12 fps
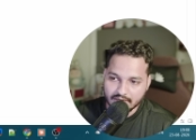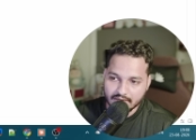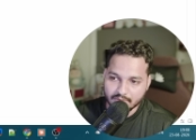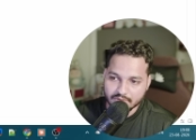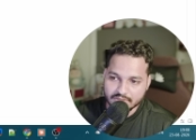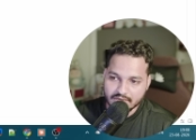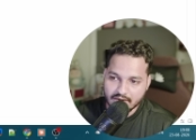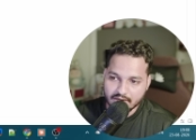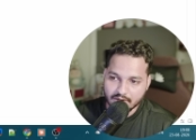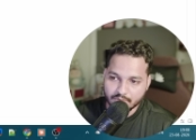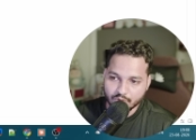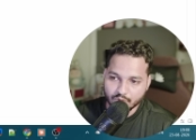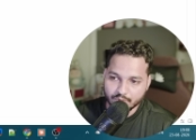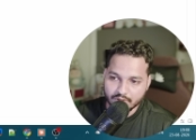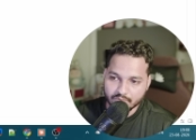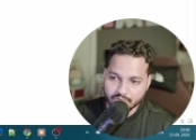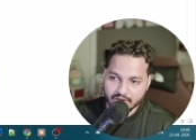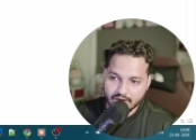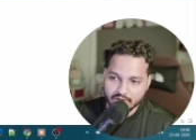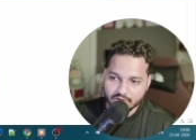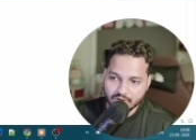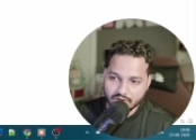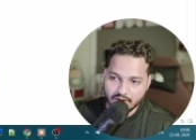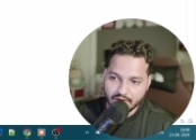a.m. stand up, 2 p.m. client
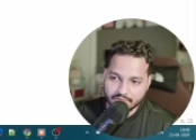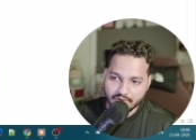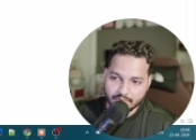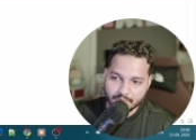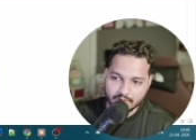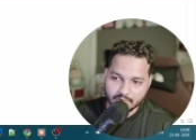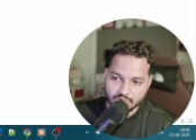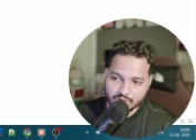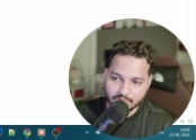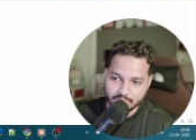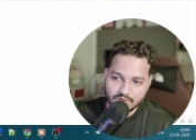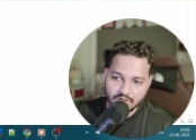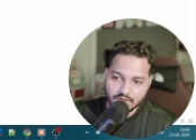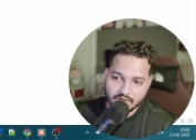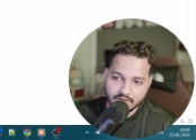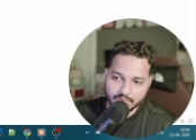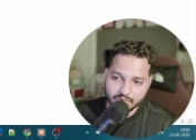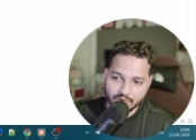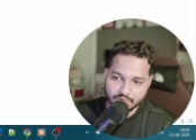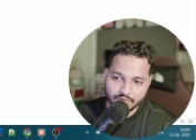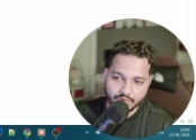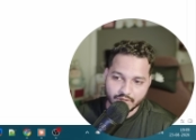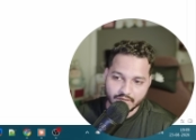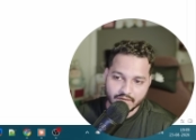call, and 5 p.m. gym. Let me know if you
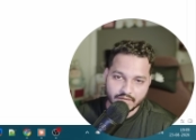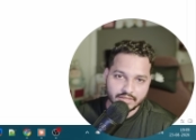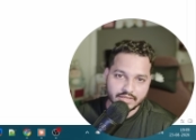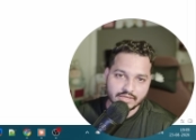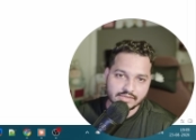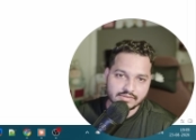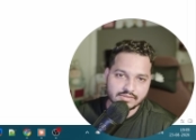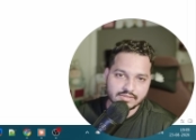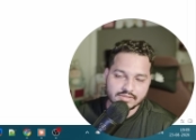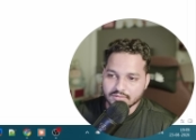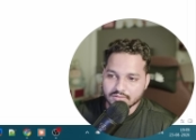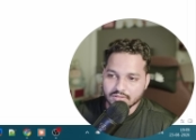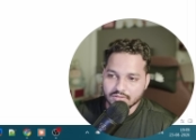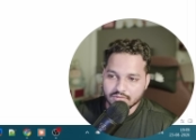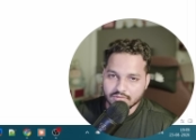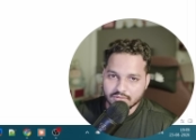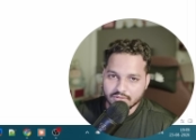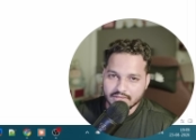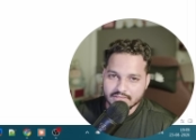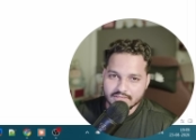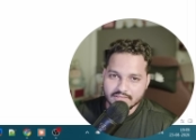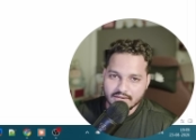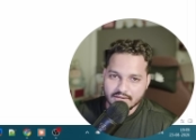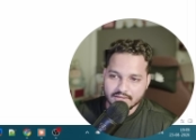need anything else. So you can see
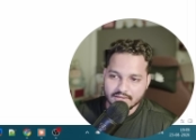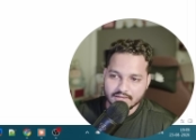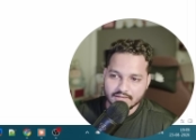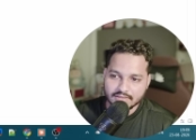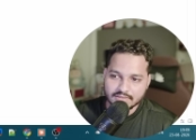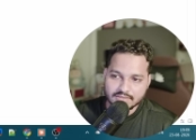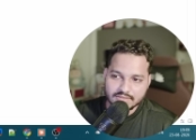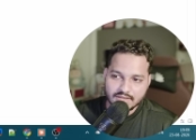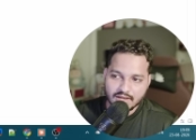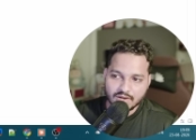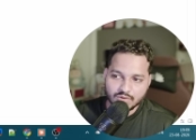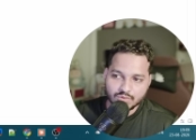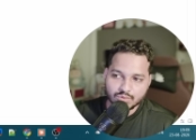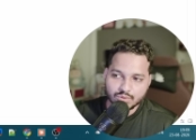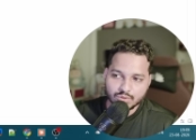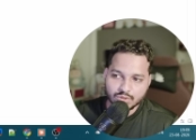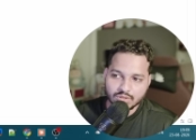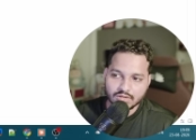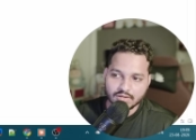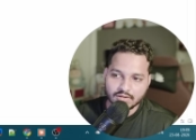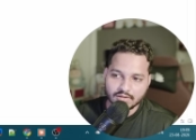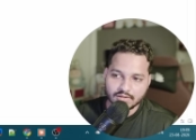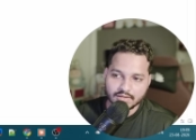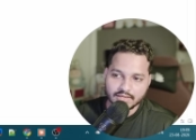that this is how
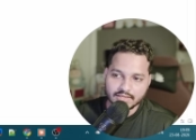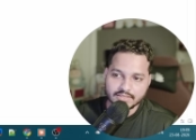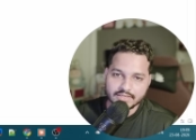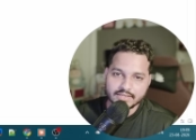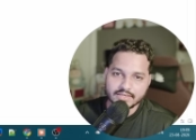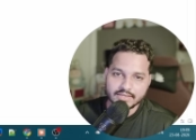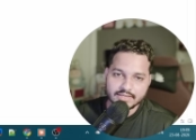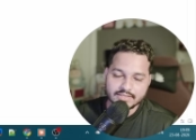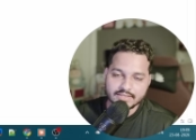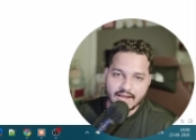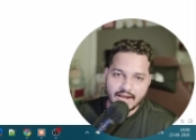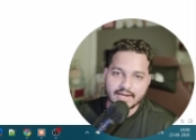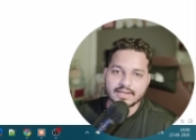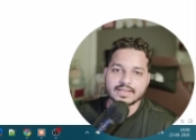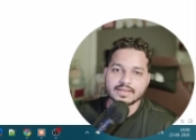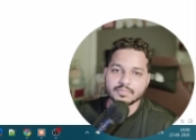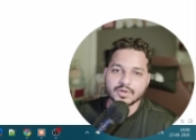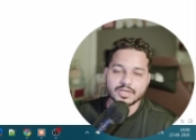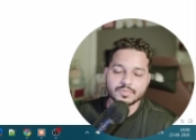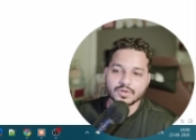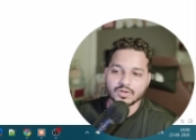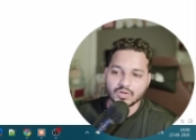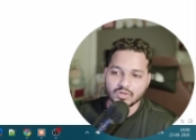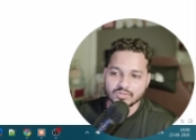agent is handling multiple
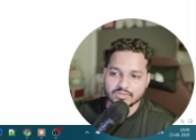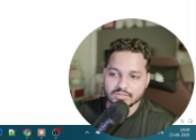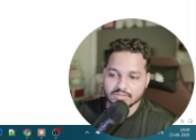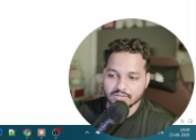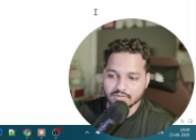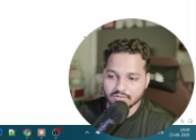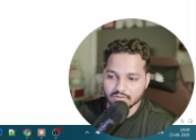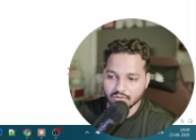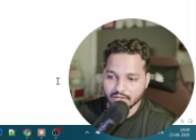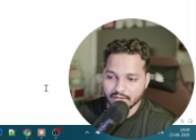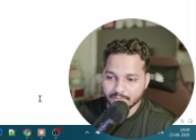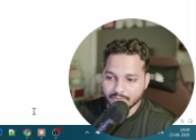calls. Okay,